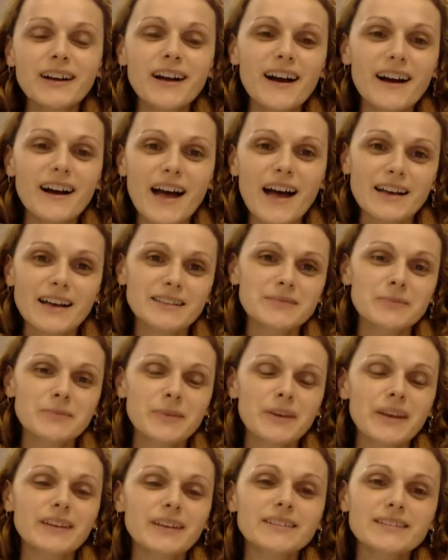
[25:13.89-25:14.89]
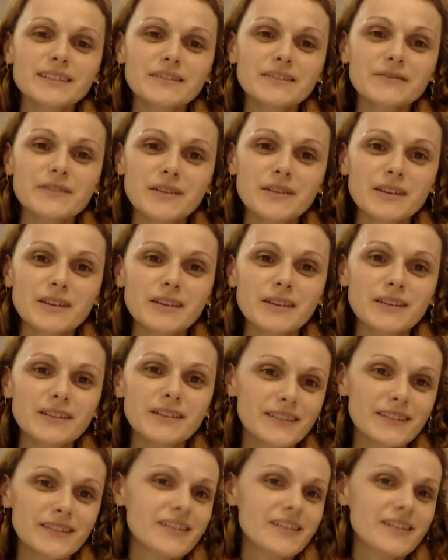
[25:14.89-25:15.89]
aspects of the
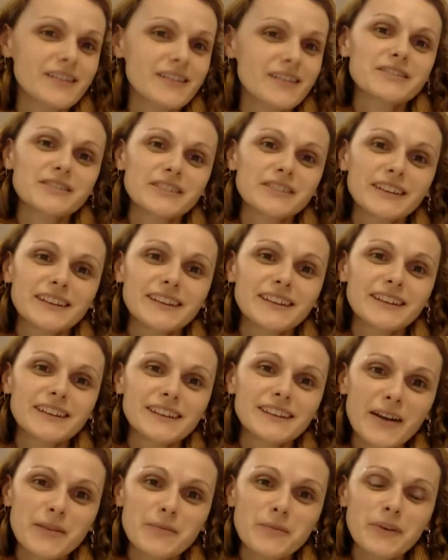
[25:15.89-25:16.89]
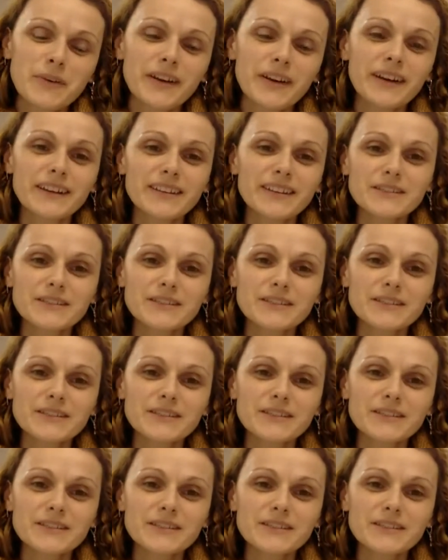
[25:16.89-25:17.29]
collection in the library.